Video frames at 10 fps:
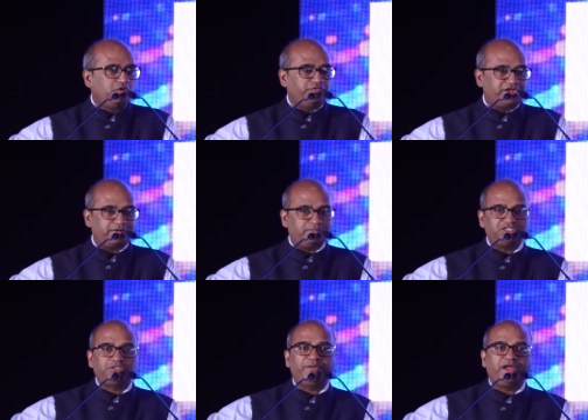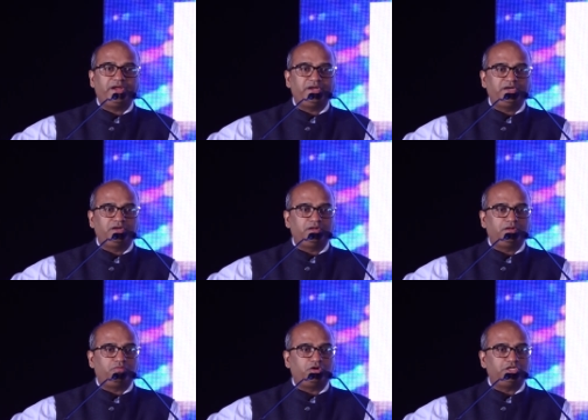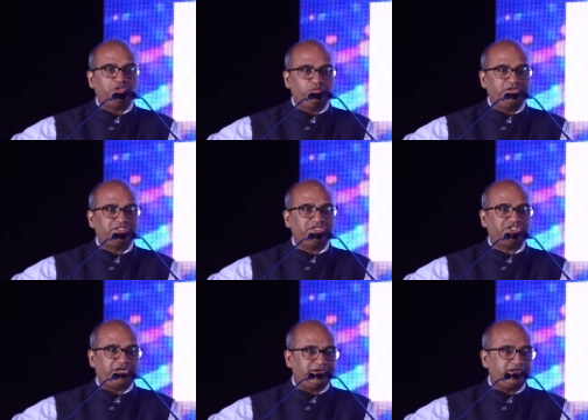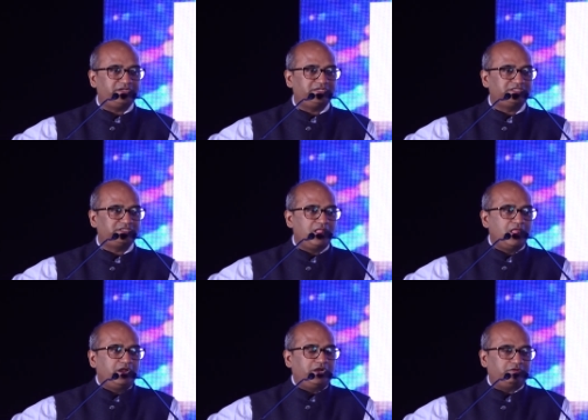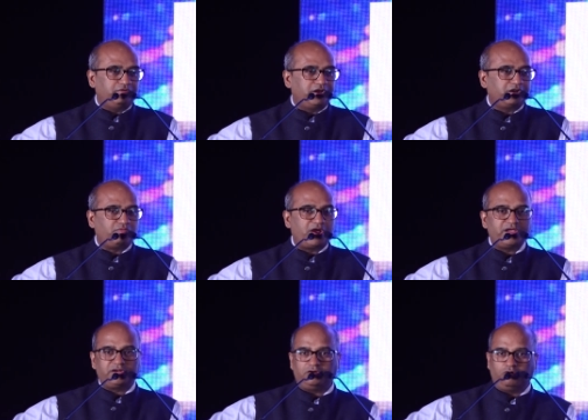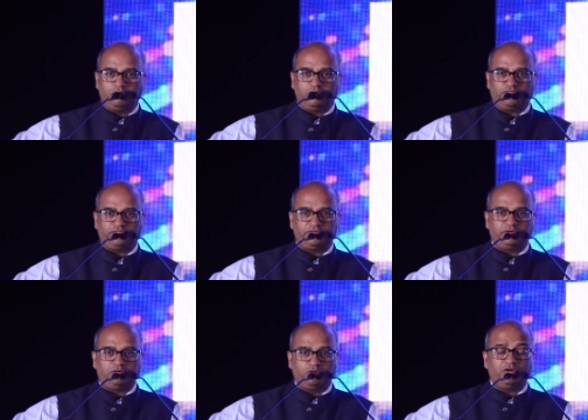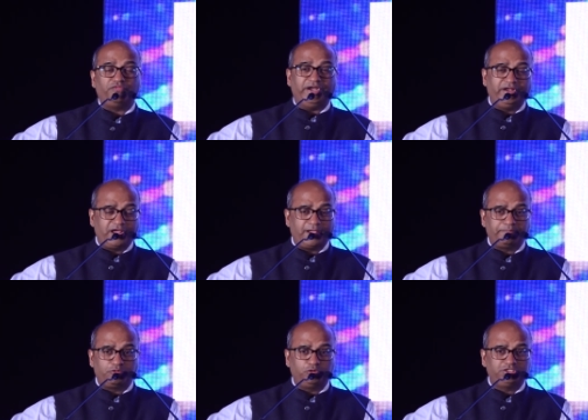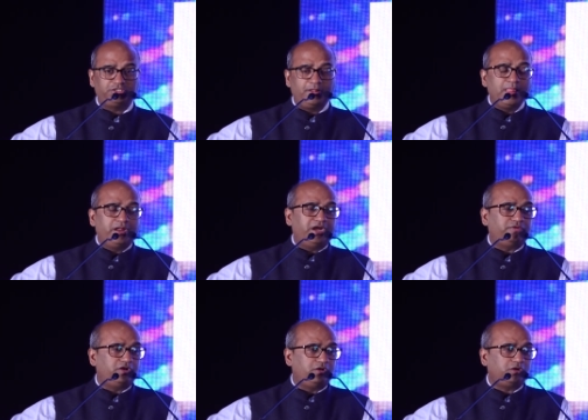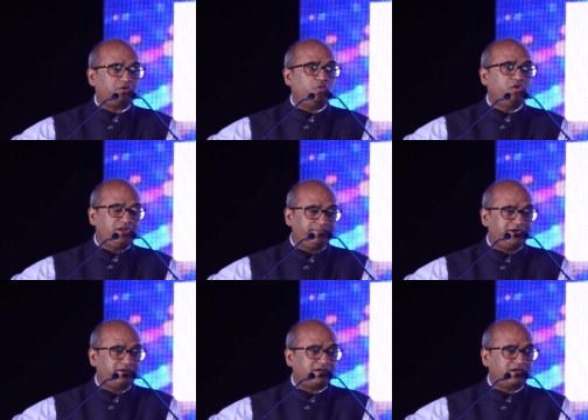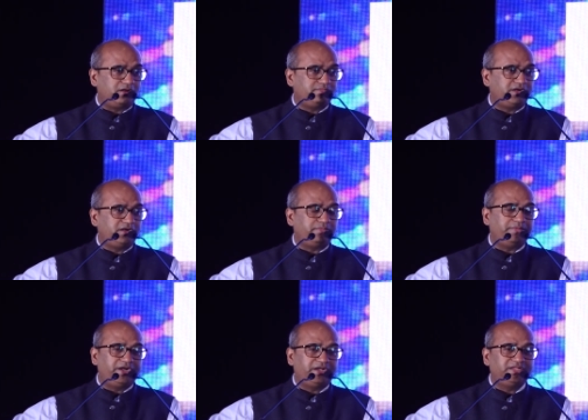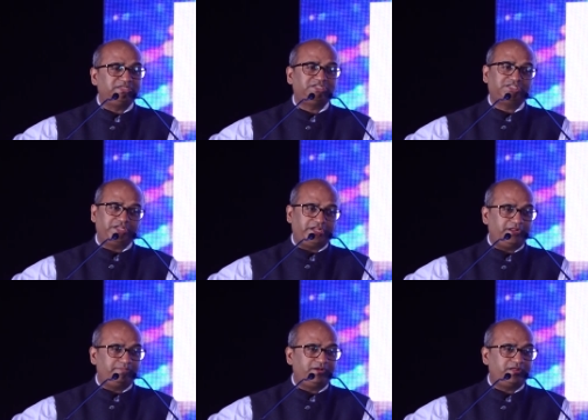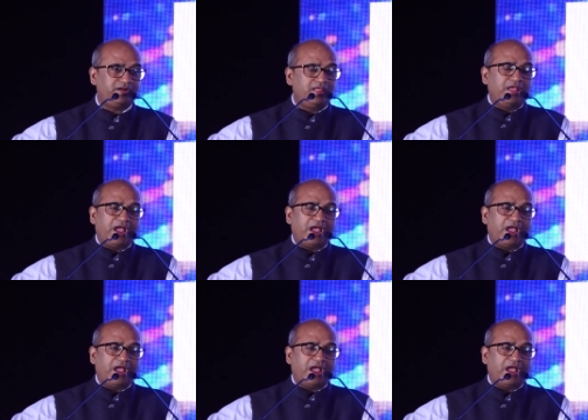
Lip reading: We are much behind what US and China is. It will require a whole of India approach. It will not only be done by government. MeitY is just the enabler.